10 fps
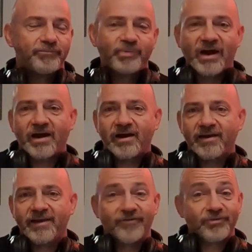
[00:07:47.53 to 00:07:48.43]
But I
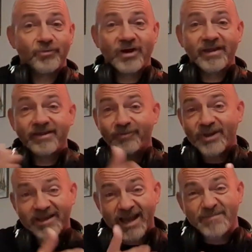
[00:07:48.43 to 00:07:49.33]
love the way,
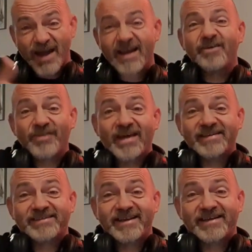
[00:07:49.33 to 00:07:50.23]
when it came out of
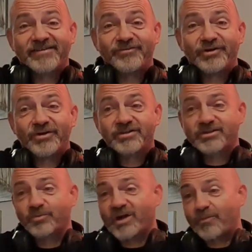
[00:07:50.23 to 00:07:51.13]
that second verse,
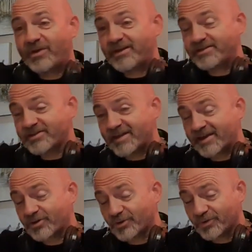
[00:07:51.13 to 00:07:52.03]
the way it went into
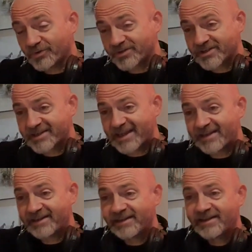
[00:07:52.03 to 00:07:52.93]
that chorus
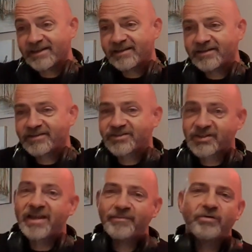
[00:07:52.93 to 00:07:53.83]
again, the
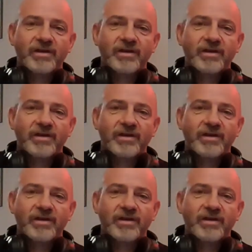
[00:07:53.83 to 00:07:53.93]
same.